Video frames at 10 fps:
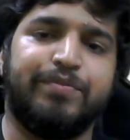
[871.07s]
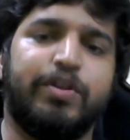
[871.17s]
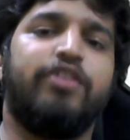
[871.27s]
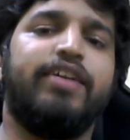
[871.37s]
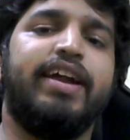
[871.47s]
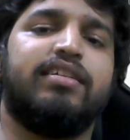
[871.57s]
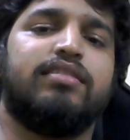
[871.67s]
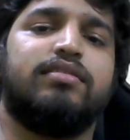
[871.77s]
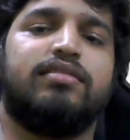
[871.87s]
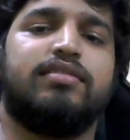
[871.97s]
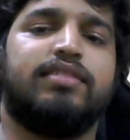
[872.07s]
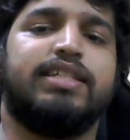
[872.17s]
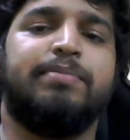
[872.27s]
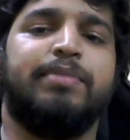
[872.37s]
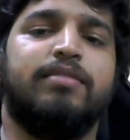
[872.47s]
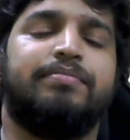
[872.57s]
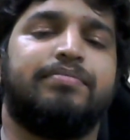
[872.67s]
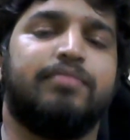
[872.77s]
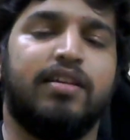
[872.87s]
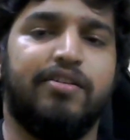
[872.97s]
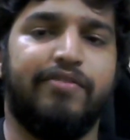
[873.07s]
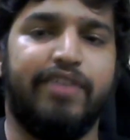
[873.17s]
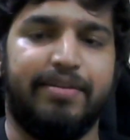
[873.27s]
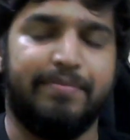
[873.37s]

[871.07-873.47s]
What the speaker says: Alright, simple, fair.